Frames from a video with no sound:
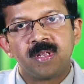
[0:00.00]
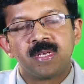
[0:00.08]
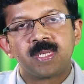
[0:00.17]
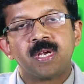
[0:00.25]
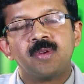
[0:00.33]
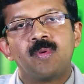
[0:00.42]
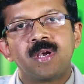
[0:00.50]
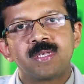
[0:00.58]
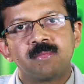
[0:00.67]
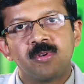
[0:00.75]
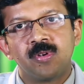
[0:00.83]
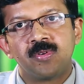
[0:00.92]
it is
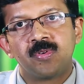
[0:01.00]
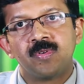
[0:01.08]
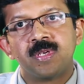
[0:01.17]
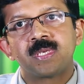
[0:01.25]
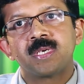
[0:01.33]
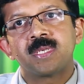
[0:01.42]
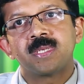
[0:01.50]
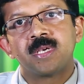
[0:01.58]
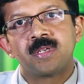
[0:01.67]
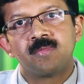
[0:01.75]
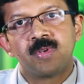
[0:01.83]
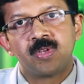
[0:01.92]
advisable to discuss
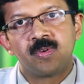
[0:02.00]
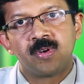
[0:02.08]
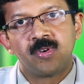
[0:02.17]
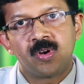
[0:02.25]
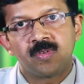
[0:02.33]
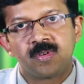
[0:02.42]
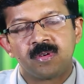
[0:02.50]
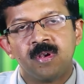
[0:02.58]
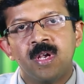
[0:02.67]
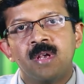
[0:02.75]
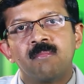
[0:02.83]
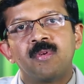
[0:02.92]
it with your doctor
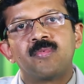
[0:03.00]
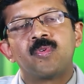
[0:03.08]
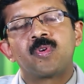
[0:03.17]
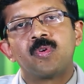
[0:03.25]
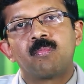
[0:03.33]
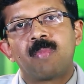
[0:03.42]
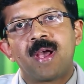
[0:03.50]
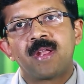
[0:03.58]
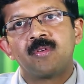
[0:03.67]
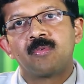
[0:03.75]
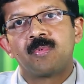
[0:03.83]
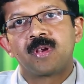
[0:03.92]
before you
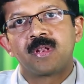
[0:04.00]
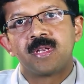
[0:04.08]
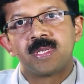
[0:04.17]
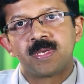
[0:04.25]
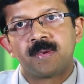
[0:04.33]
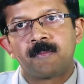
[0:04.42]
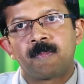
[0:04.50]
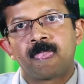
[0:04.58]
plan your pregnancy.